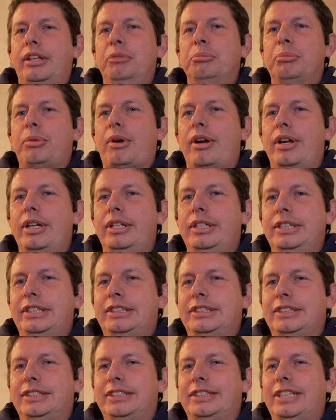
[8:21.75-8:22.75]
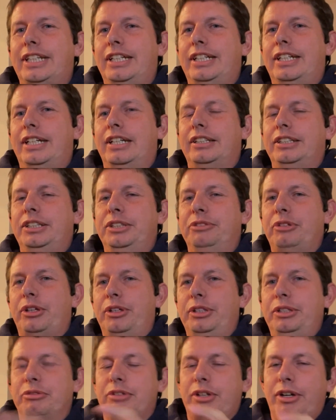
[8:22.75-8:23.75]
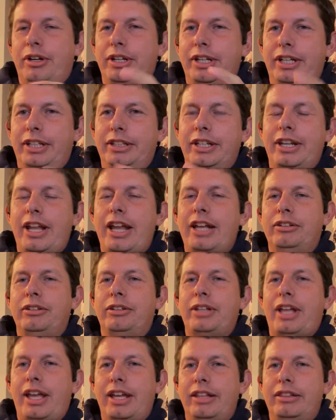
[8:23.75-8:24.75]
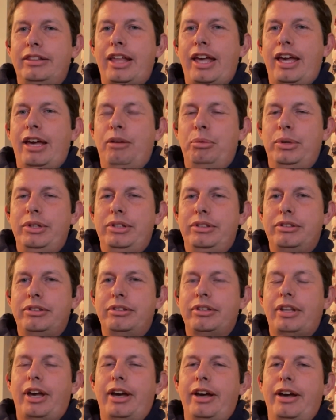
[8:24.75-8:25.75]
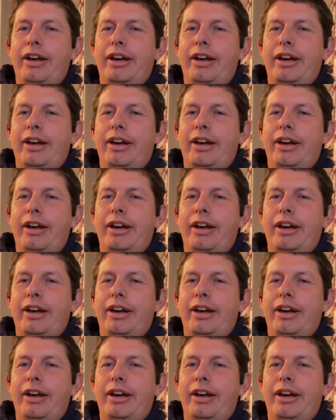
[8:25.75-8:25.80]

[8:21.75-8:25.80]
I think, Brian, I think you've kind of hit the nail on the head there with